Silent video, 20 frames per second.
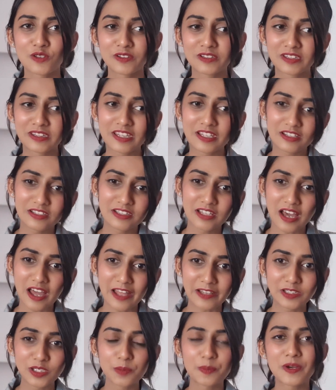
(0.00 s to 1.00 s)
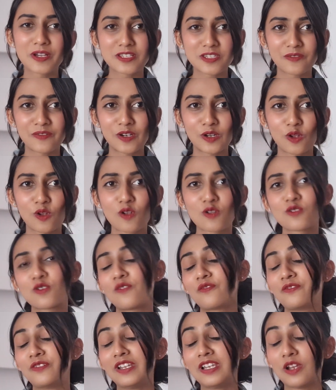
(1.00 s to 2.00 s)
So the other person
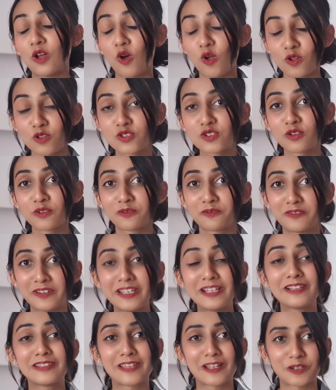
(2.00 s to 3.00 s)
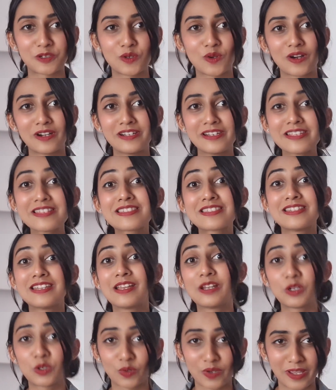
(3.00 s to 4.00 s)
will also feel that you are
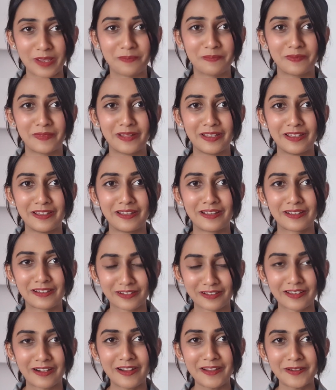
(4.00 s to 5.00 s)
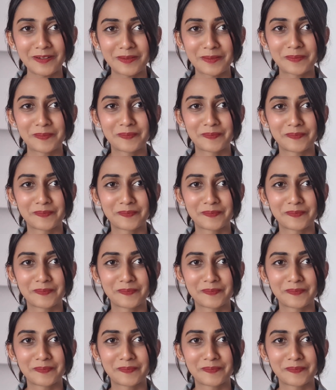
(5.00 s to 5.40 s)
listening to him, correct?